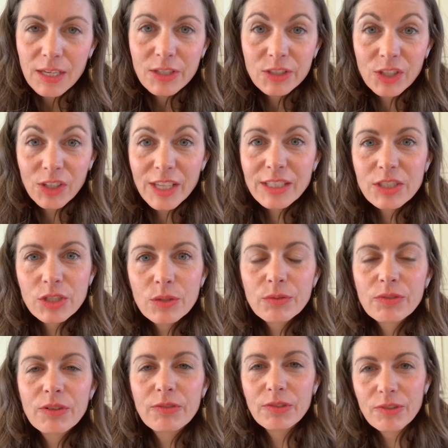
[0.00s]
So let's shoot
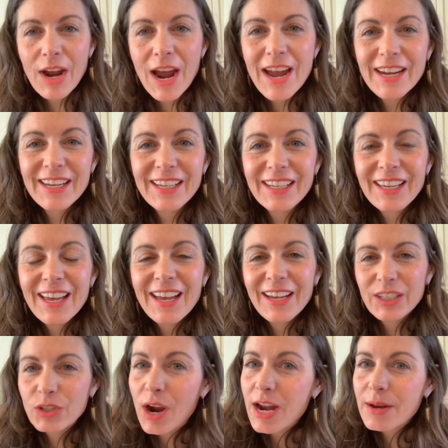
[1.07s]
for variety
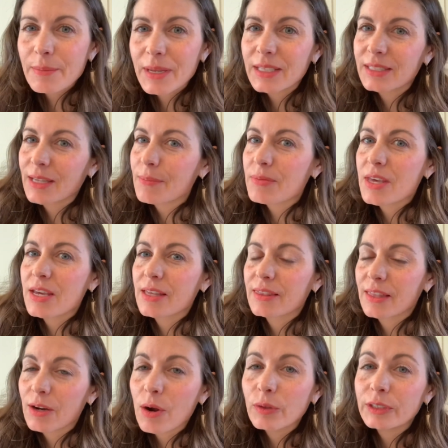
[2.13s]
and try to make something
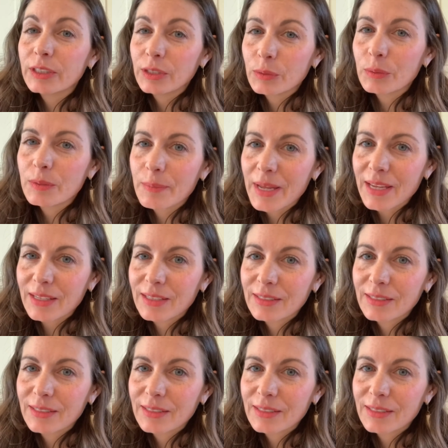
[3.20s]
that only you would make.